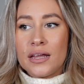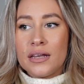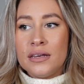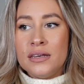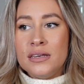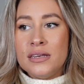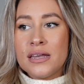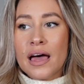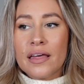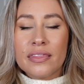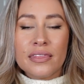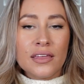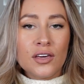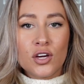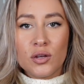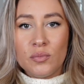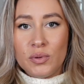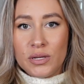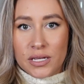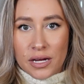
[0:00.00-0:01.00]
nothing
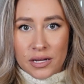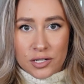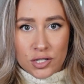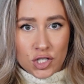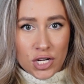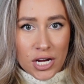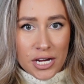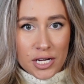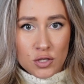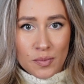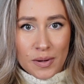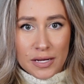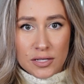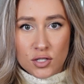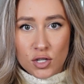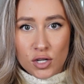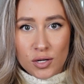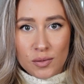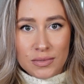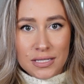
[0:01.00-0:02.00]
could be done to change my
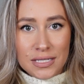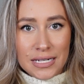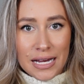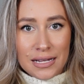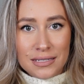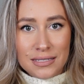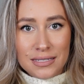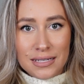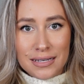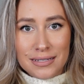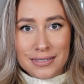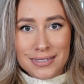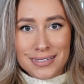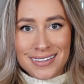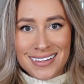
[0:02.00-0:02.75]
circumstances.